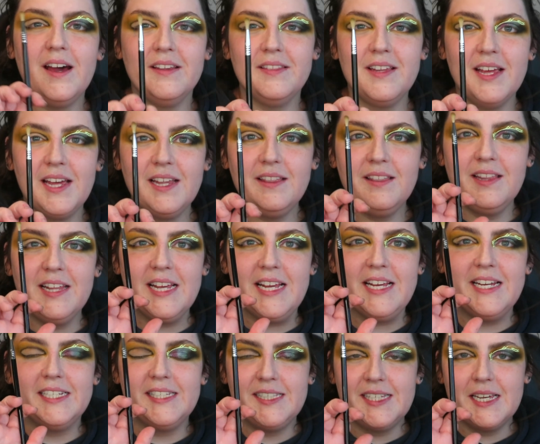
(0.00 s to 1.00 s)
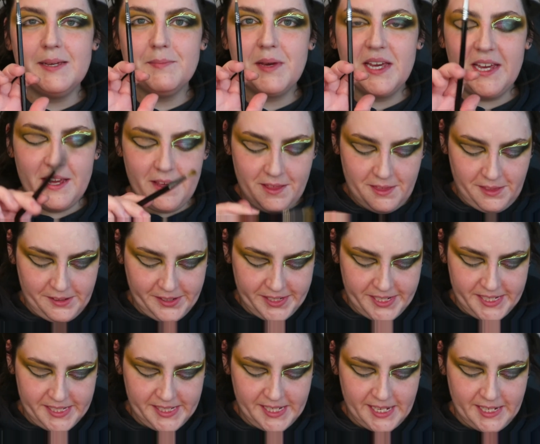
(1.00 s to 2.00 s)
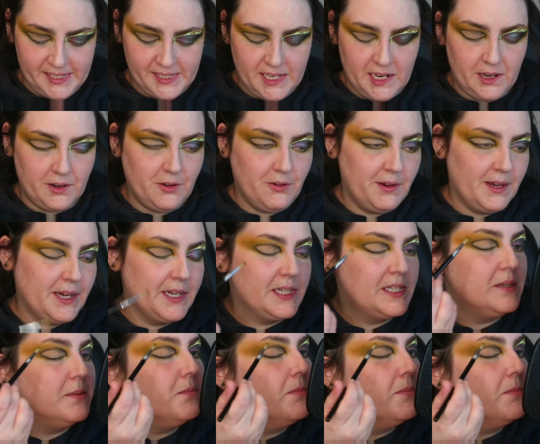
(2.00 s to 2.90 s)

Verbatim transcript: And then the Sigma E36 and I'm going into